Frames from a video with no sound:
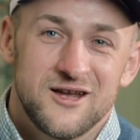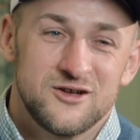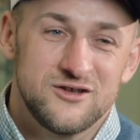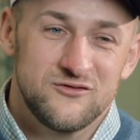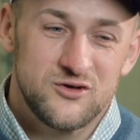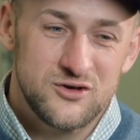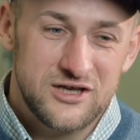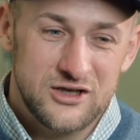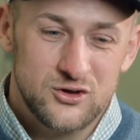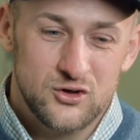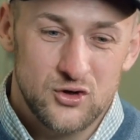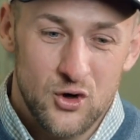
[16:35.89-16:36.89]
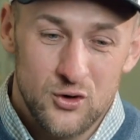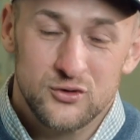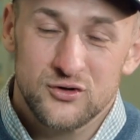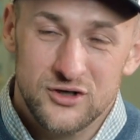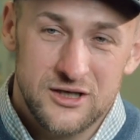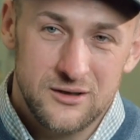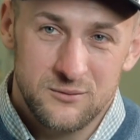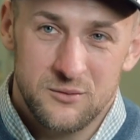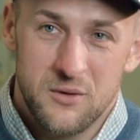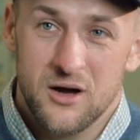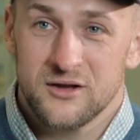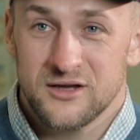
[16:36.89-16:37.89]
And if you get to talk to him
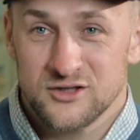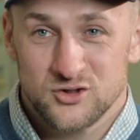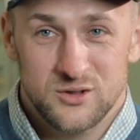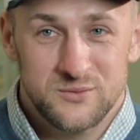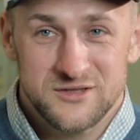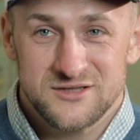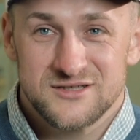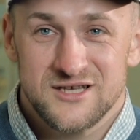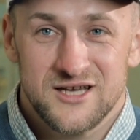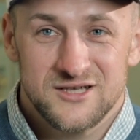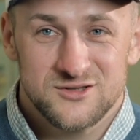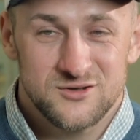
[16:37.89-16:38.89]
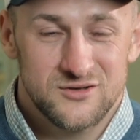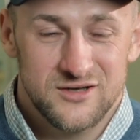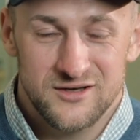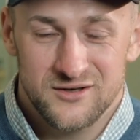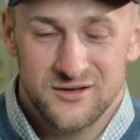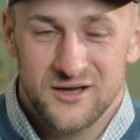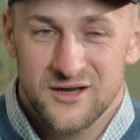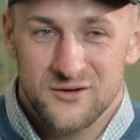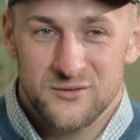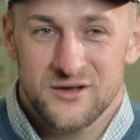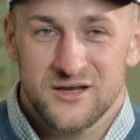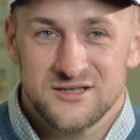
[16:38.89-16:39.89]
about actual business sides, you're gonna
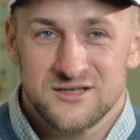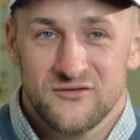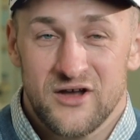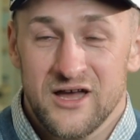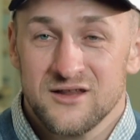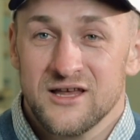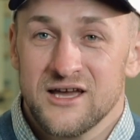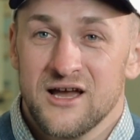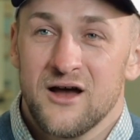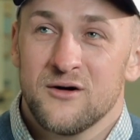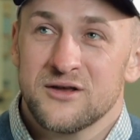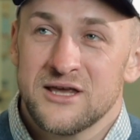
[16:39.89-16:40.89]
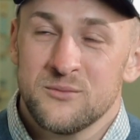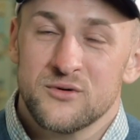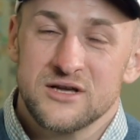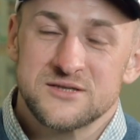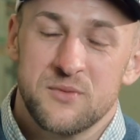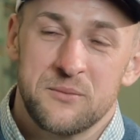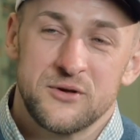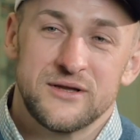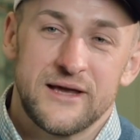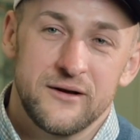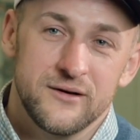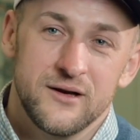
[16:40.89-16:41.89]
realize different. I like how he brings
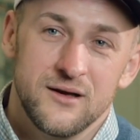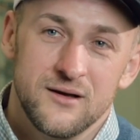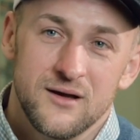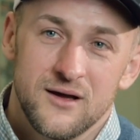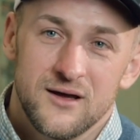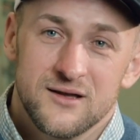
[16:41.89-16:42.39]
popularity.